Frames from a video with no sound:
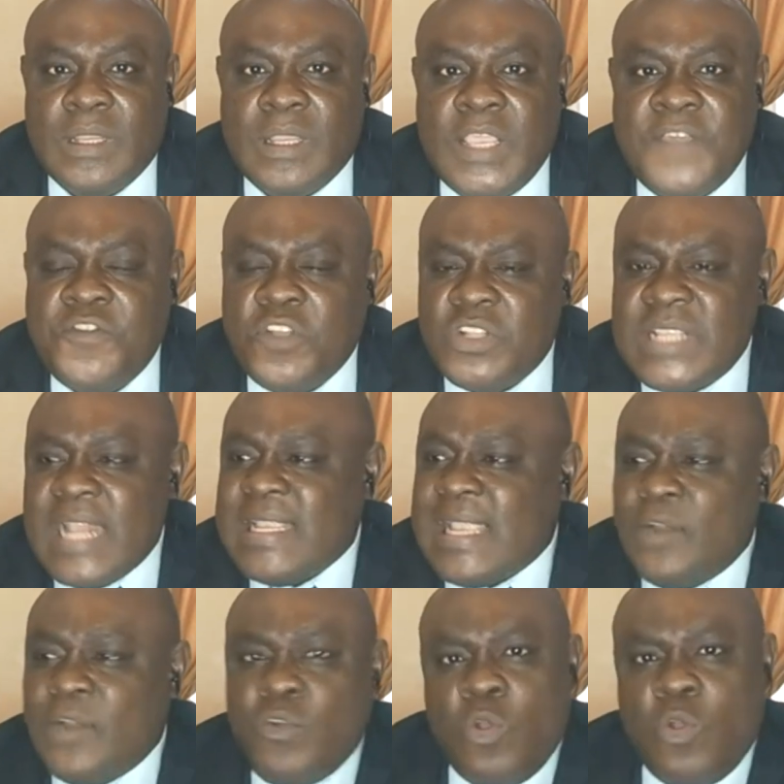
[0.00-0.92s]
If your child
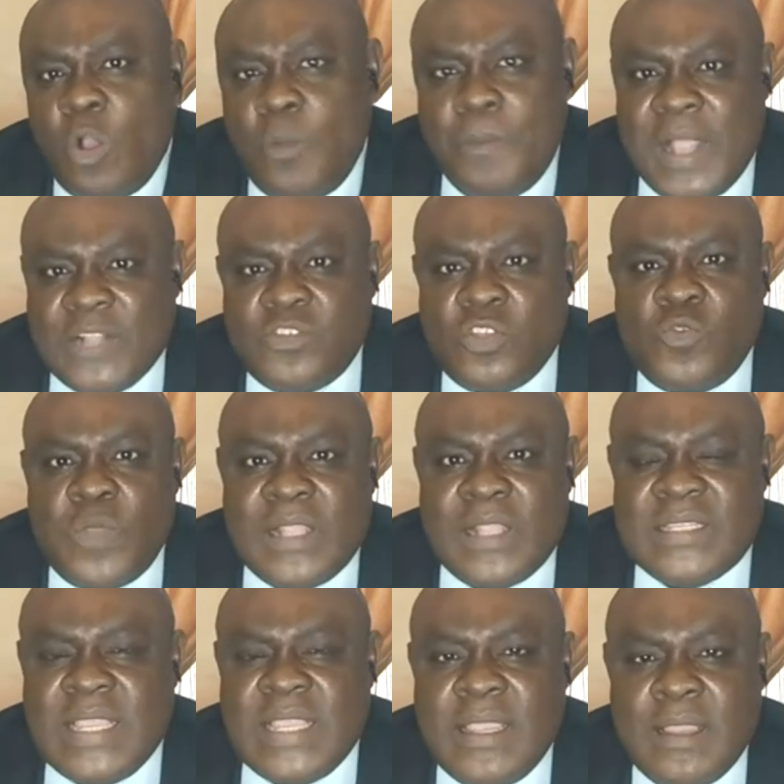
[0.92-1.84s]
cannot come back to you
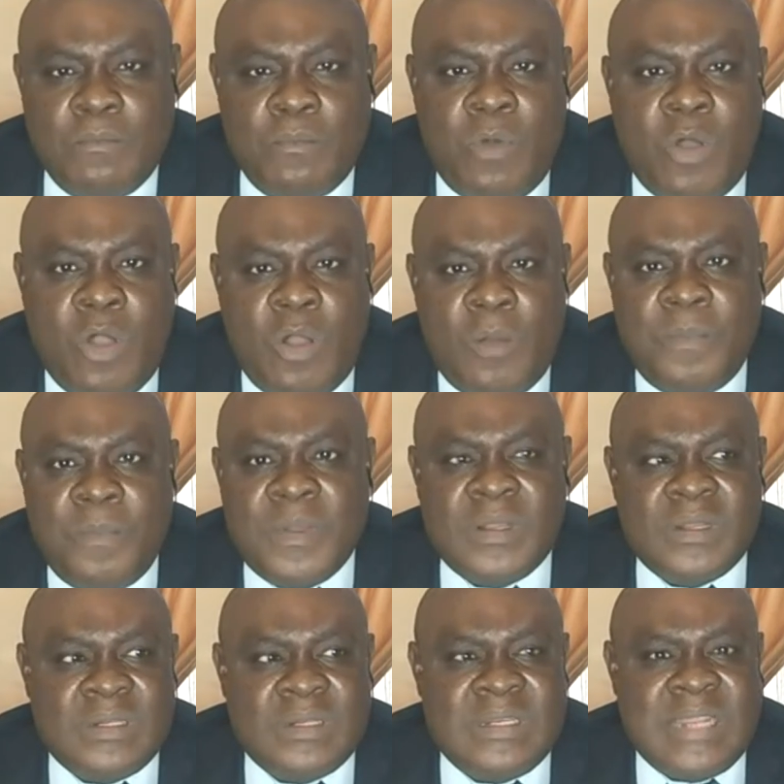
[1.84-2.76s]
and say, "Mom,
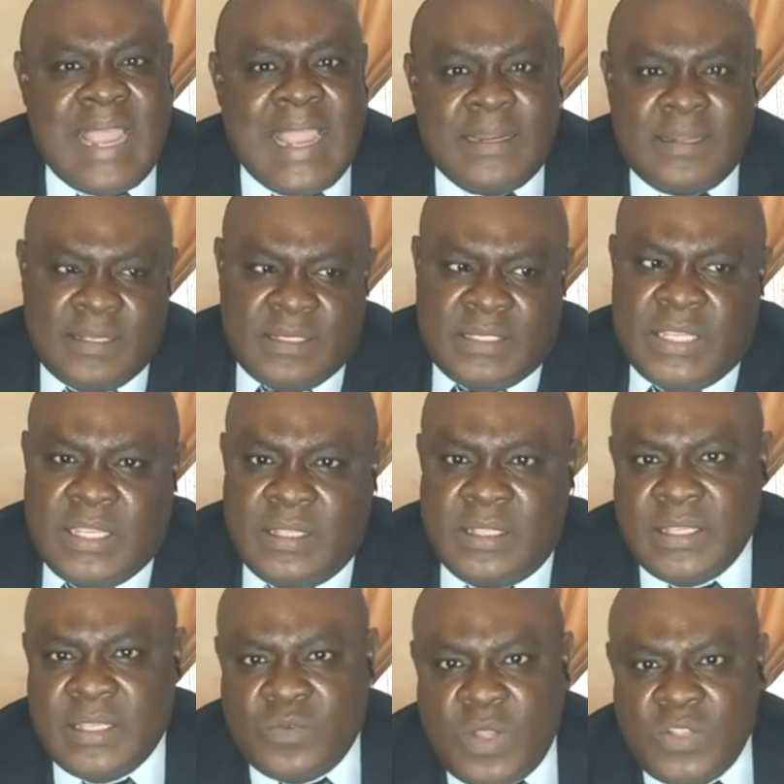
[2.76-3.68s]
Dad, see
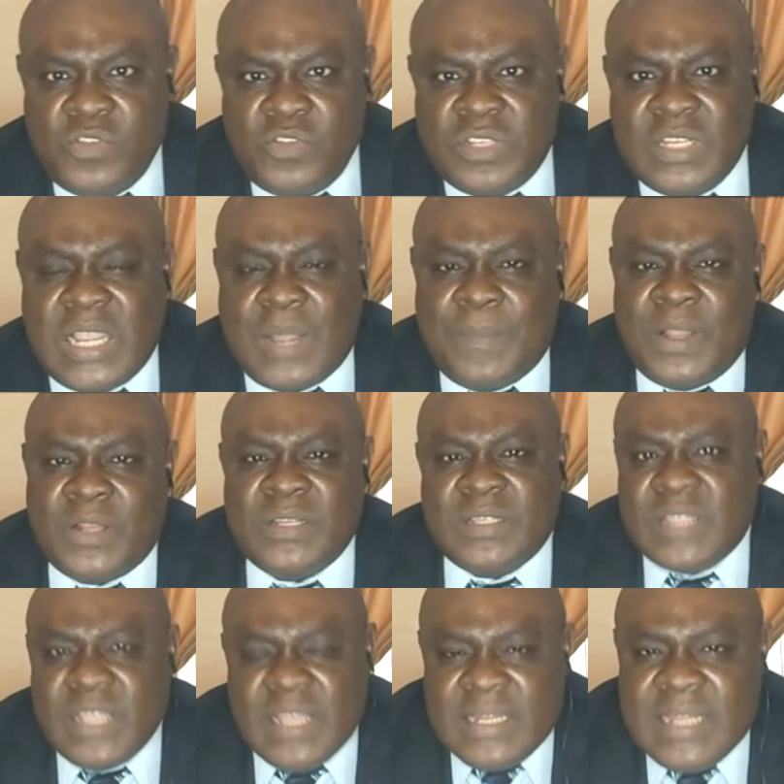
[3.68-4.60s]
this. What do you think about
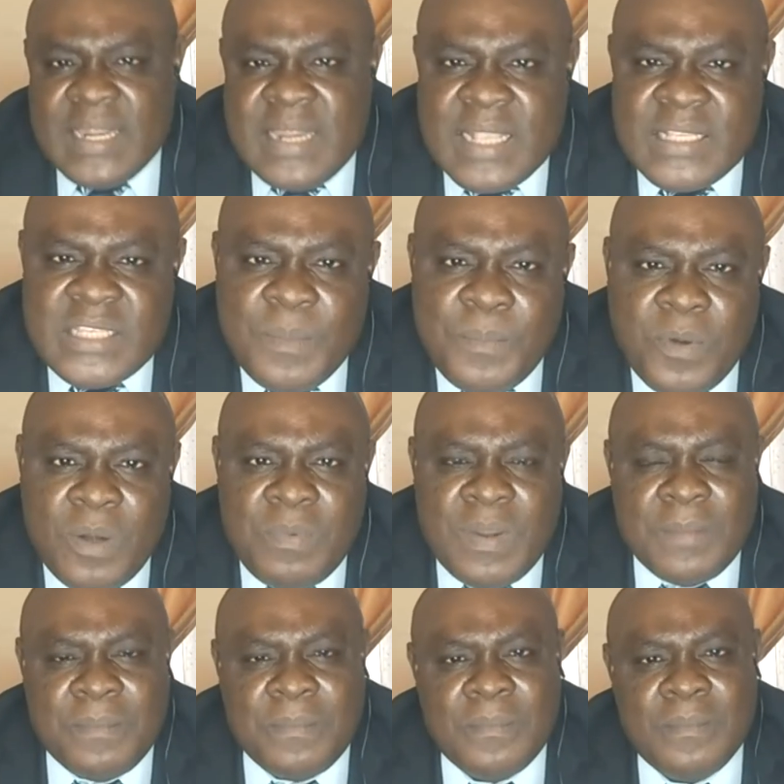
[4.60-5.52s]
it?" Then there's a
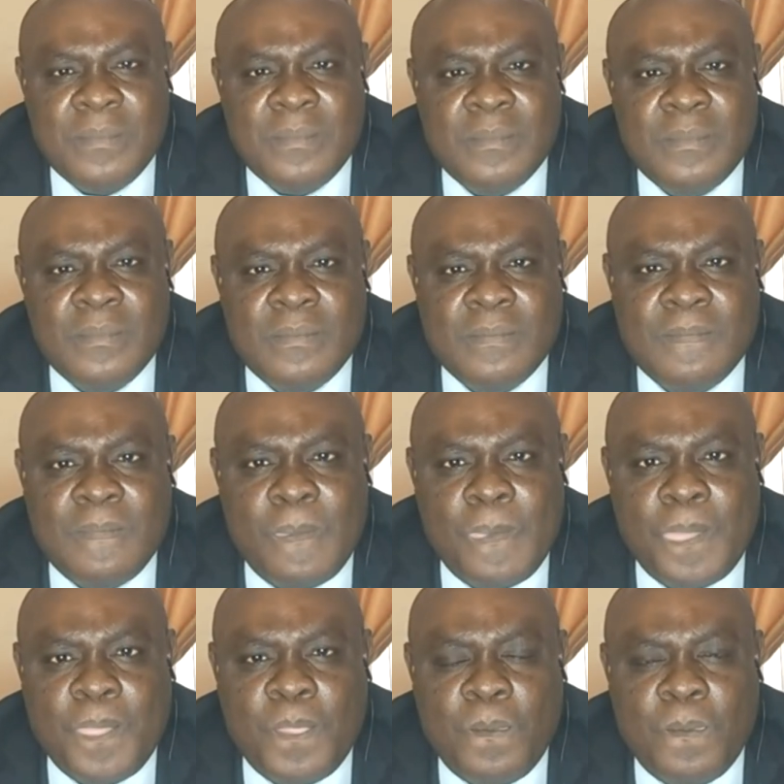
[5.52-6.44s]
problem.
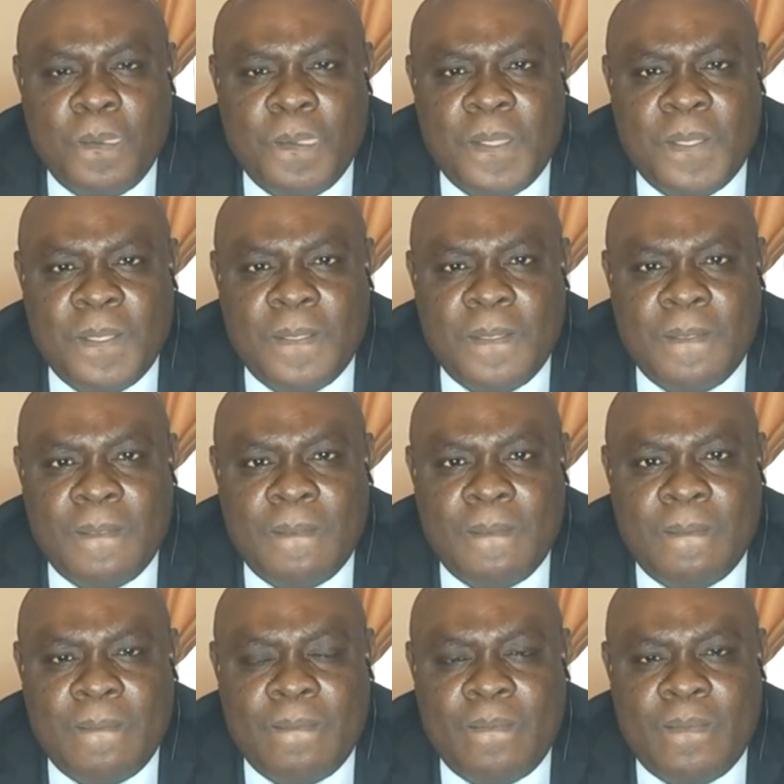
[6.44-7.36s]
Hmm.
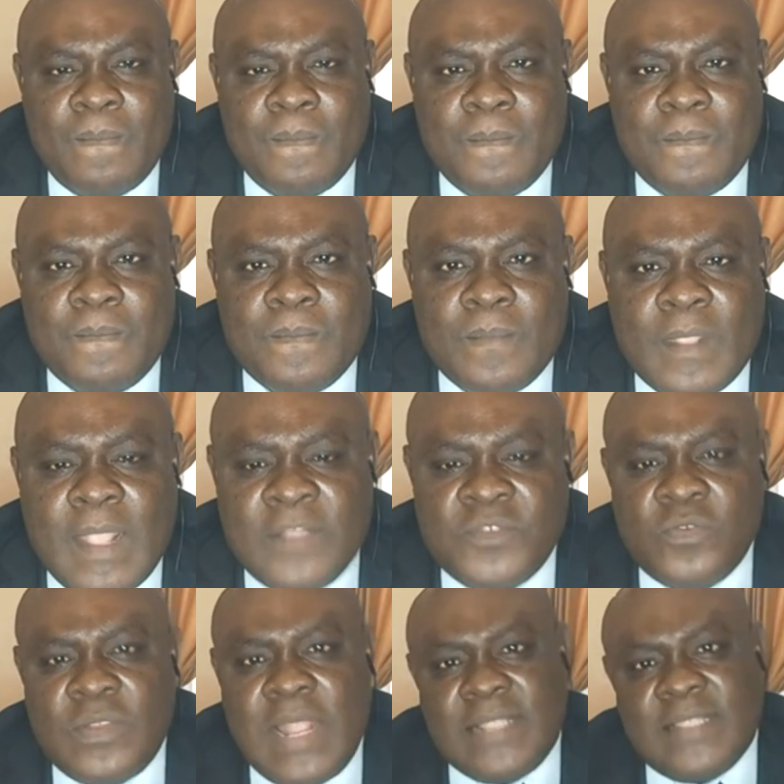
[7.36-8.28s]
There's and
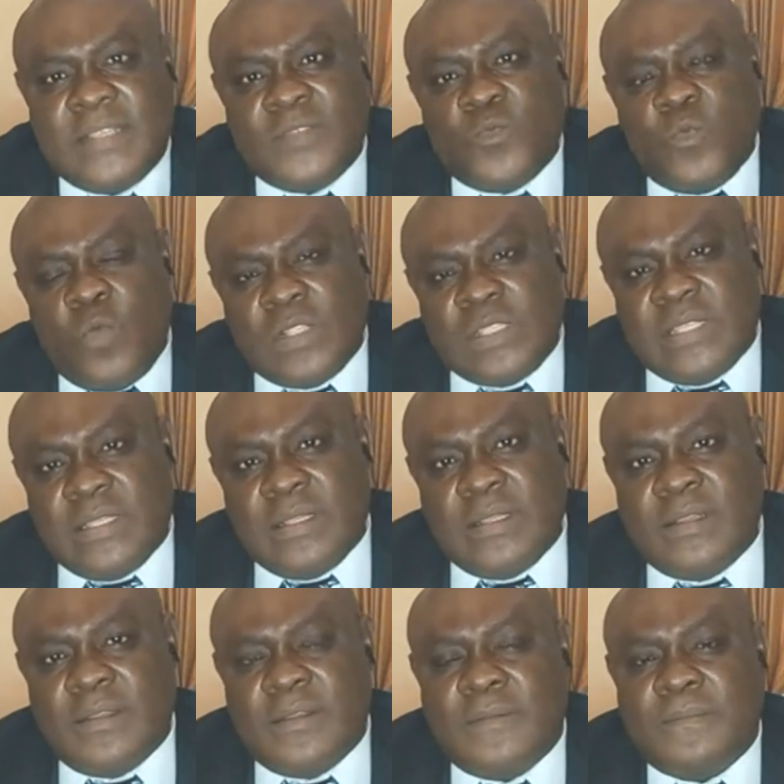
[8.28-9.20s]
so that is what.
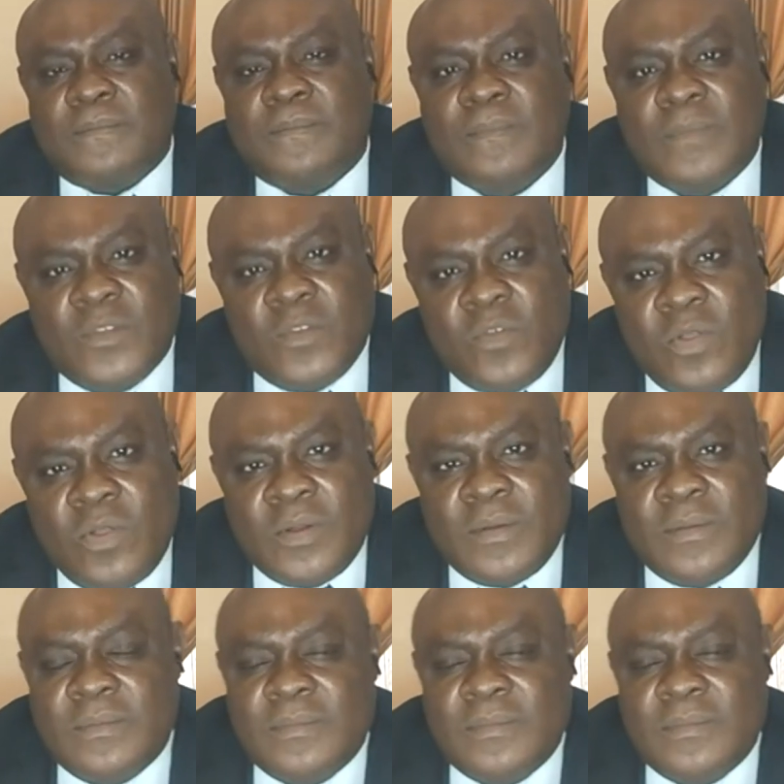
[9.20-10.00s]
Go on.